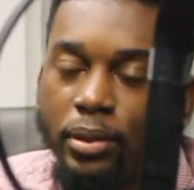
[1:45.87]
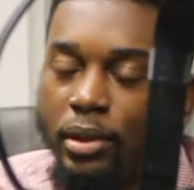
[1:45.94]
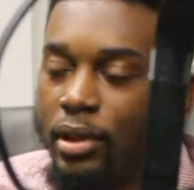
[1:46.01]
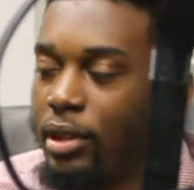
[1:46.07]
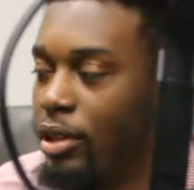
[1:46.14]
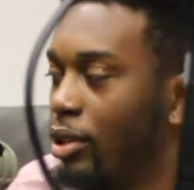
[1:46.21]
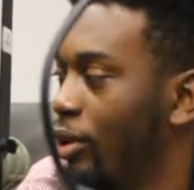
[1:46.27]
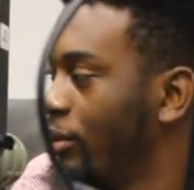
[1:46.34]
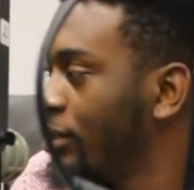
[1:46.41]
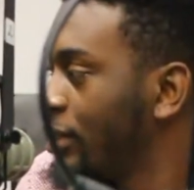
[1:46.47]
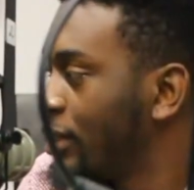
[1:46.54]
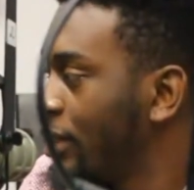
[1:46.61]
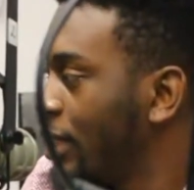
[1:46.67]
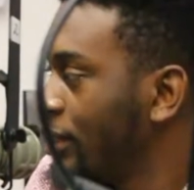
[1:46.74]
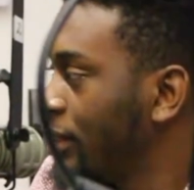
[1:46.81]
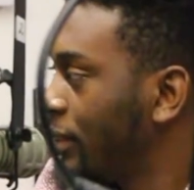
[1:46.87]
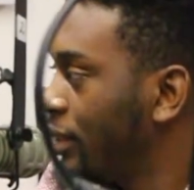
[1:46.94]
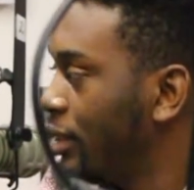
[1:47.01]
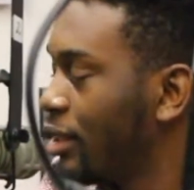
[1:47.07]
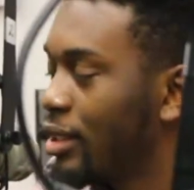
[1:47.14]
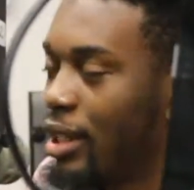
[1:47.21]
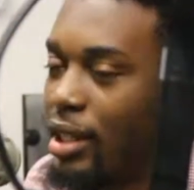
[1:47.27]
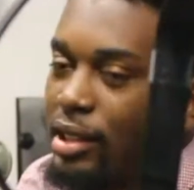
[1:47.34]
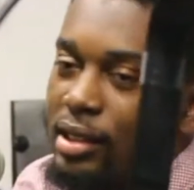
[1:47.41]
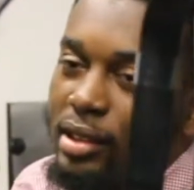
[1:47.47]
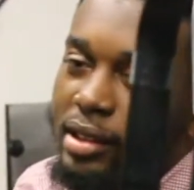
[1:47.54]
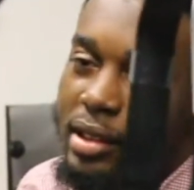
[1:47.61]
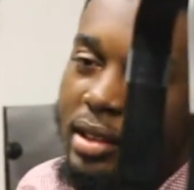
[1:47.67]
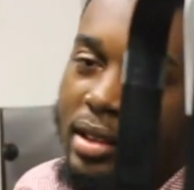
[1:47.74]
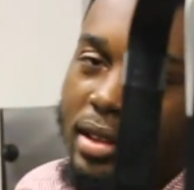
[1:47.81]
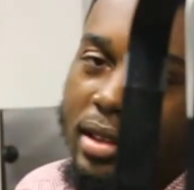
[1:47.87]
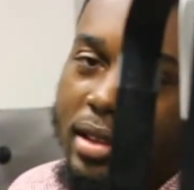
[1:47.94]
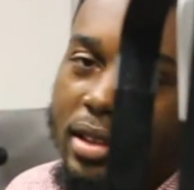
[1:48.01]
you know, it's not easy.